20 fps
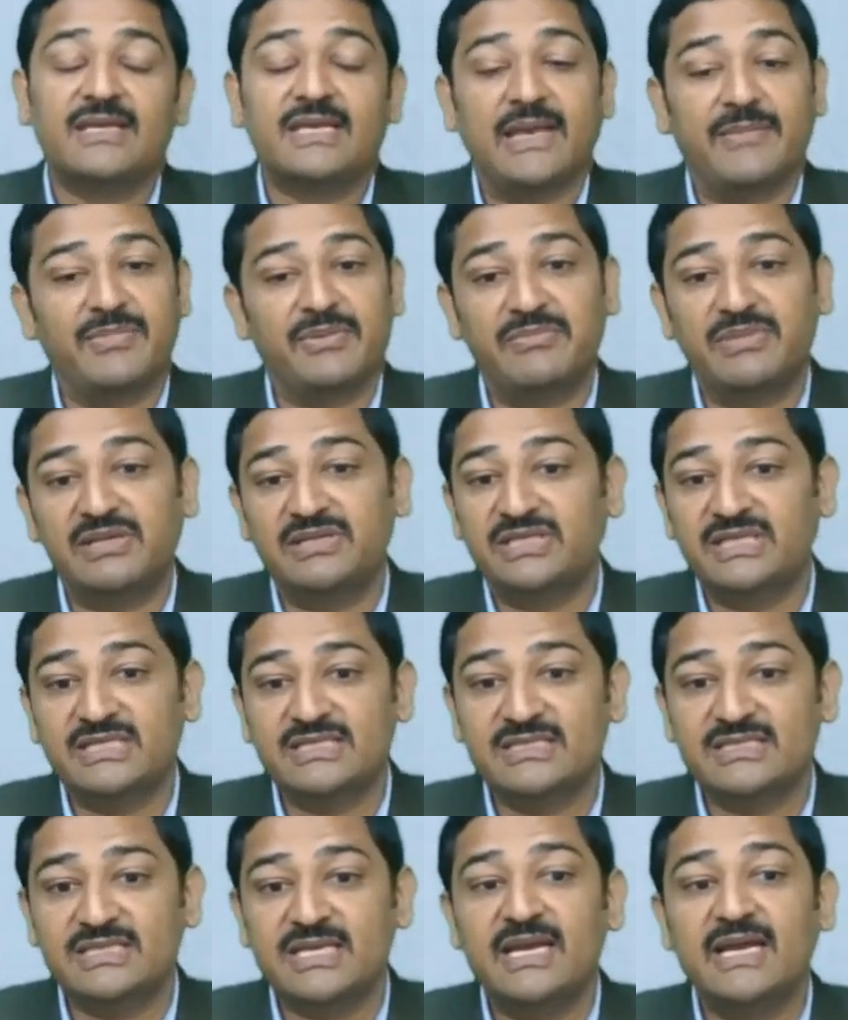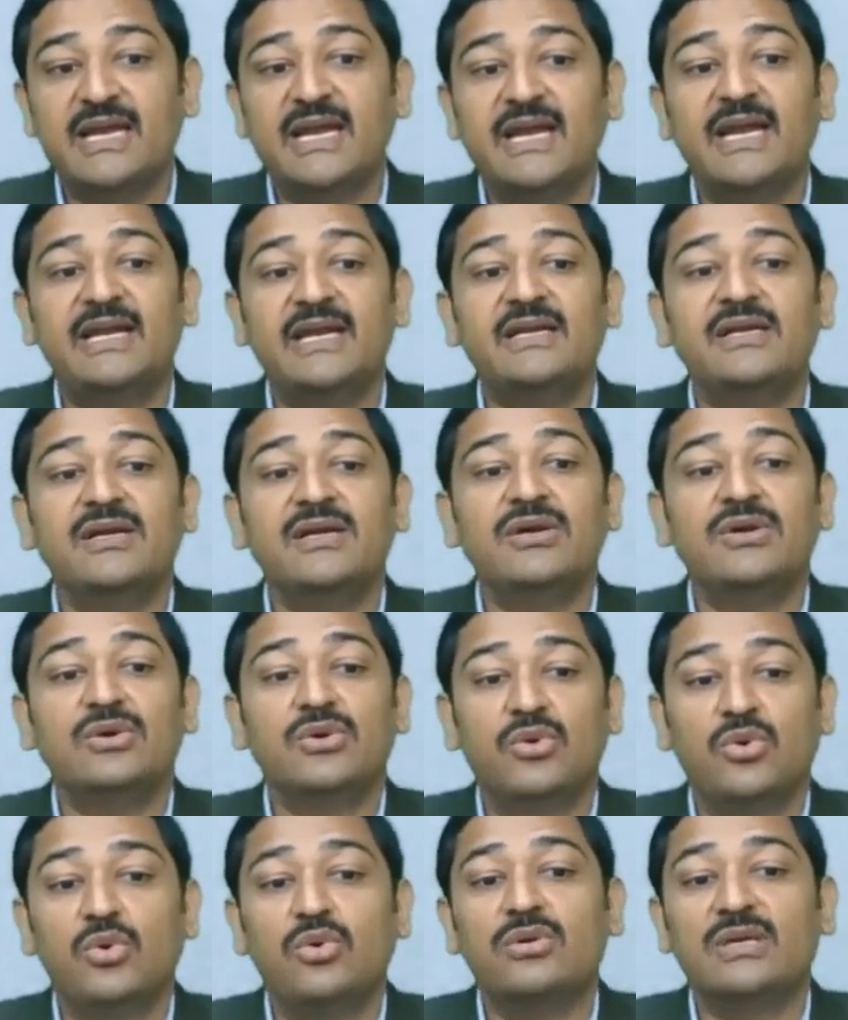capabilities, and
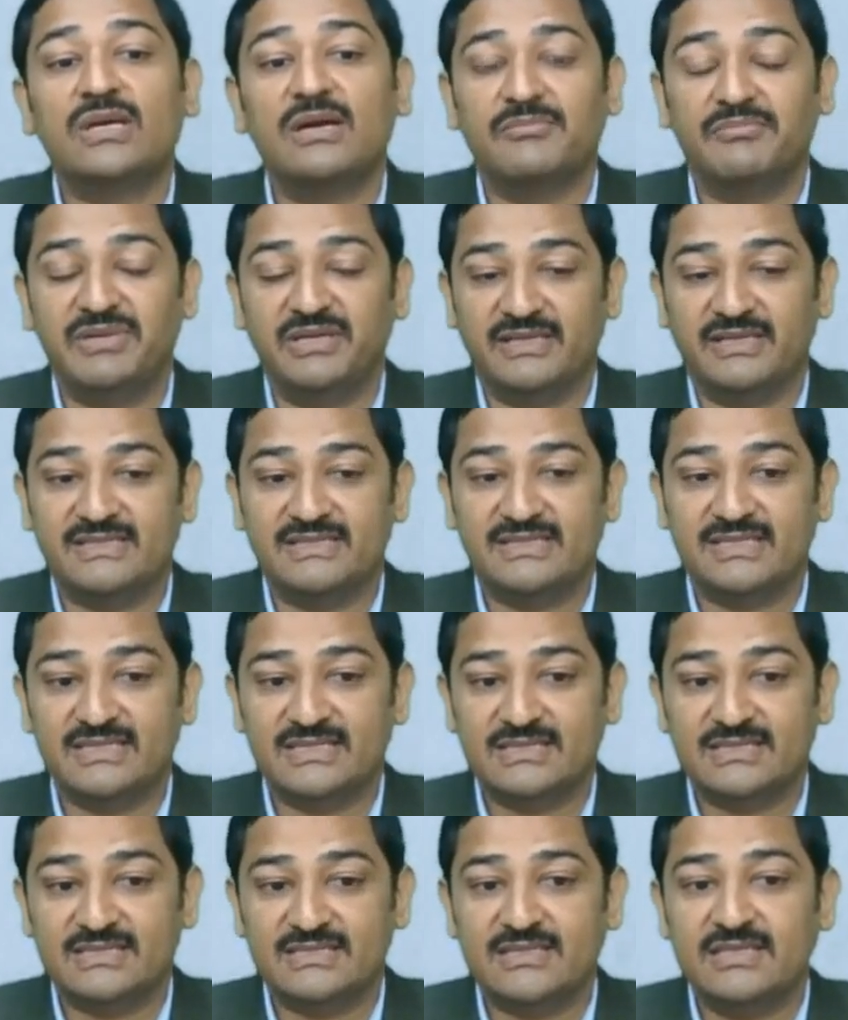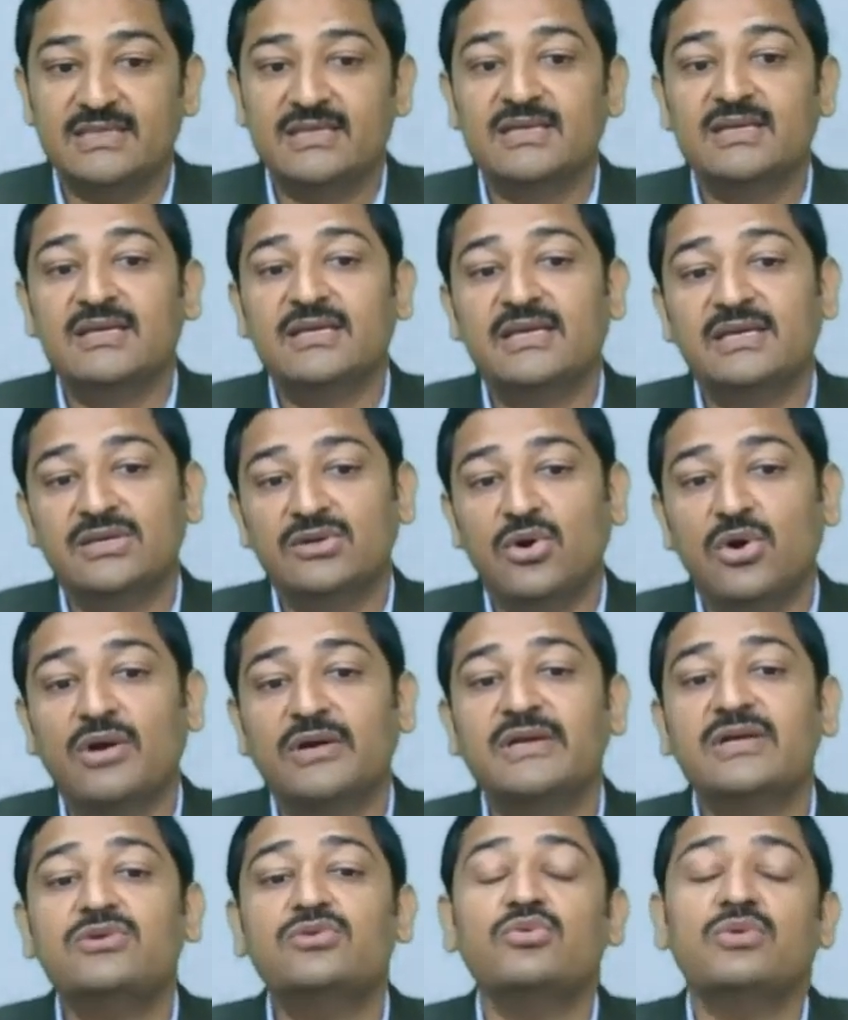core competencies in
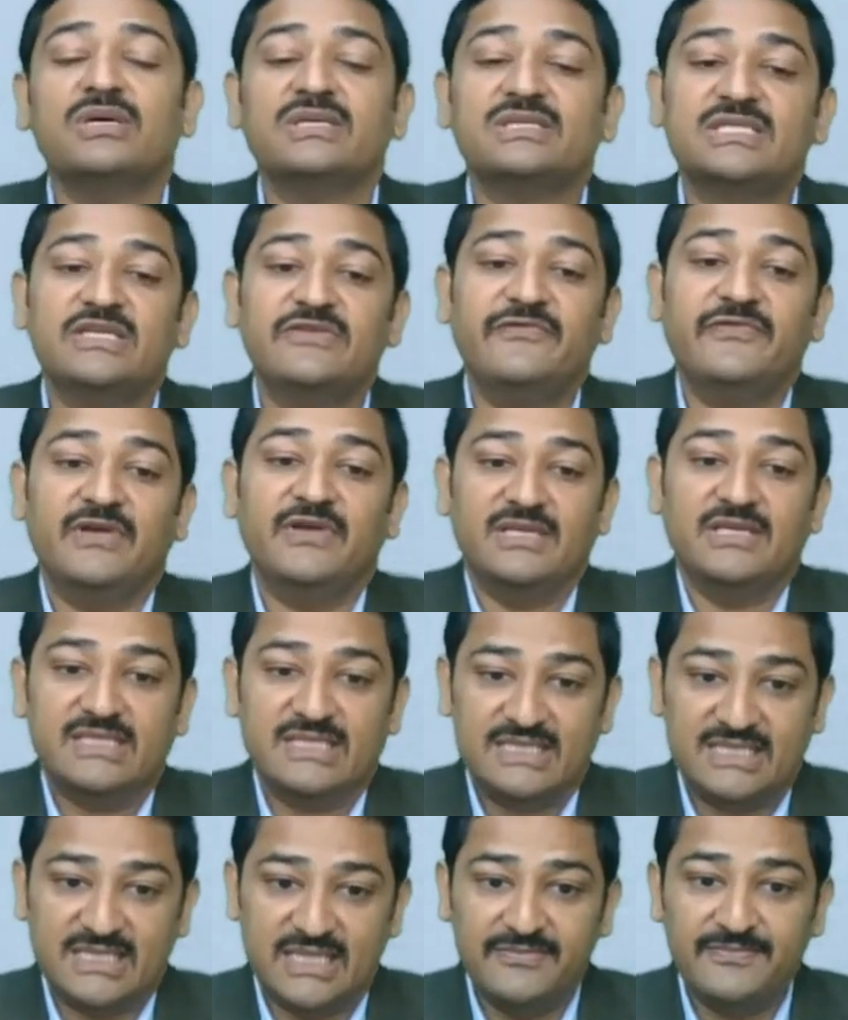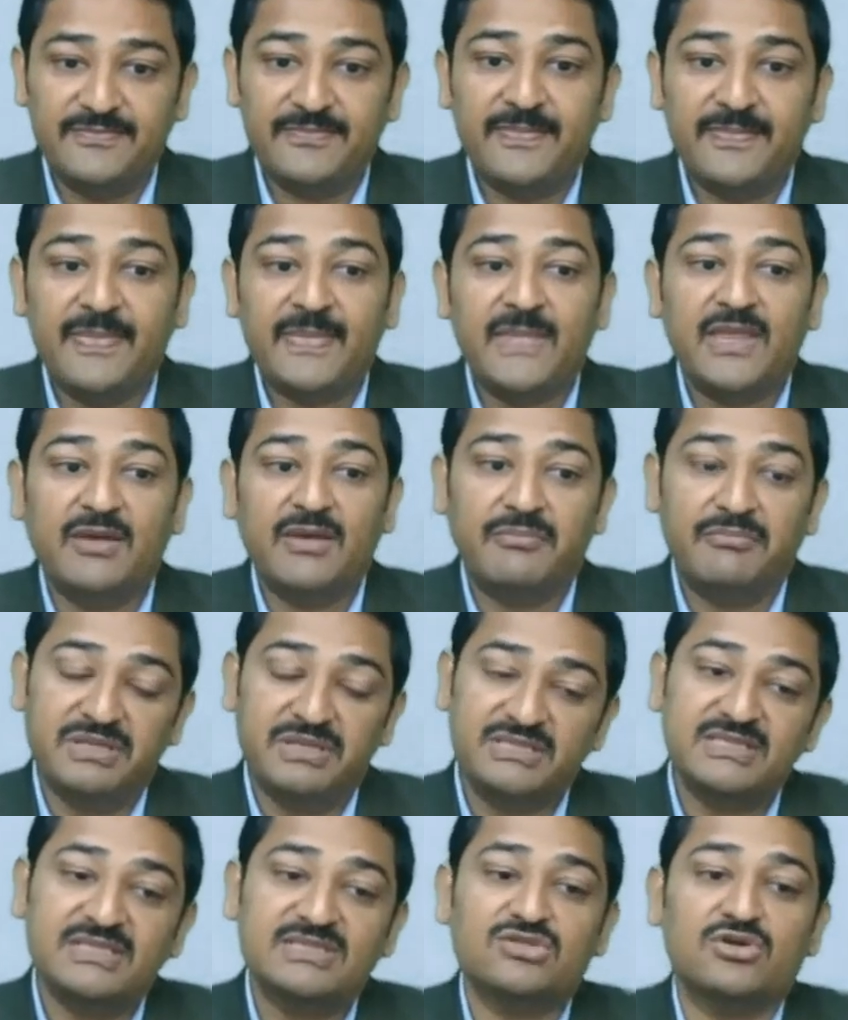order to achieve some
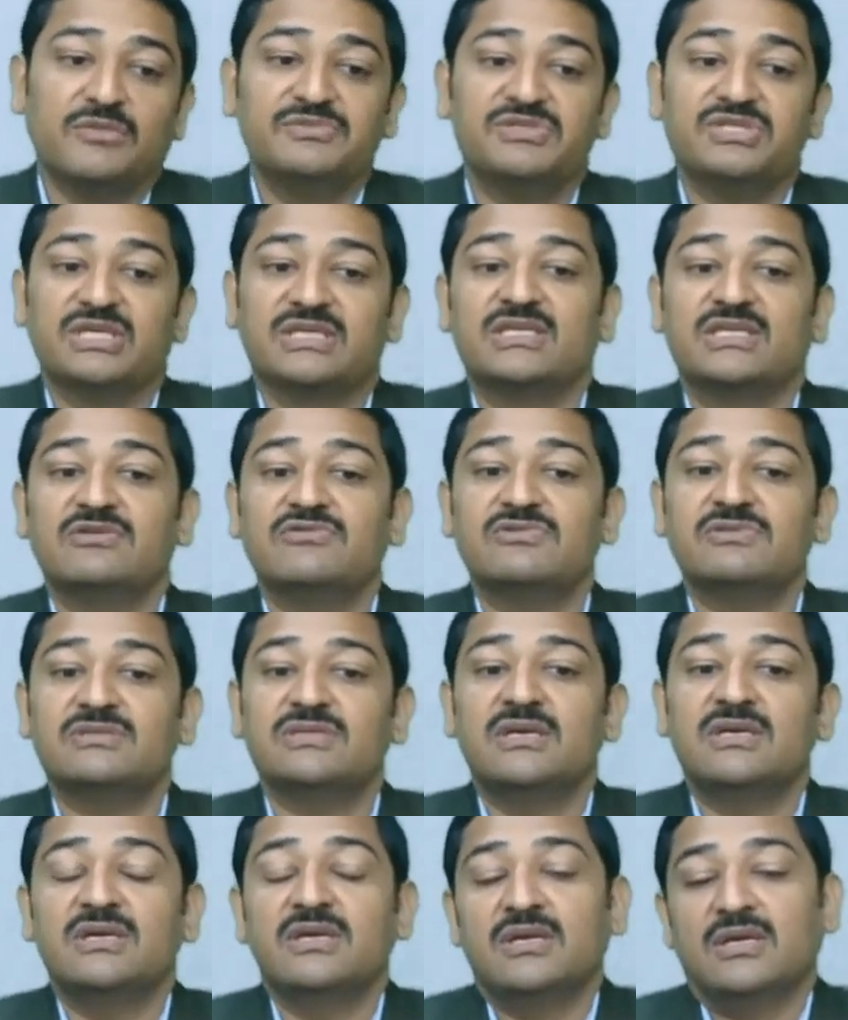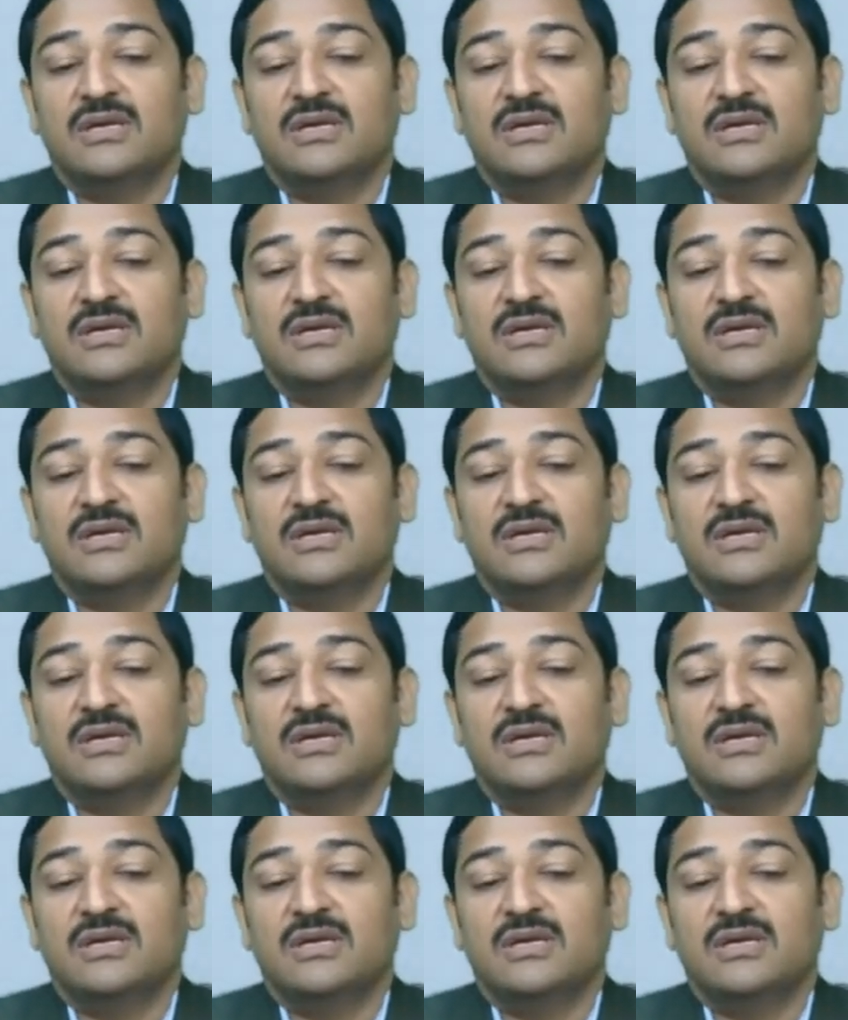business objectives,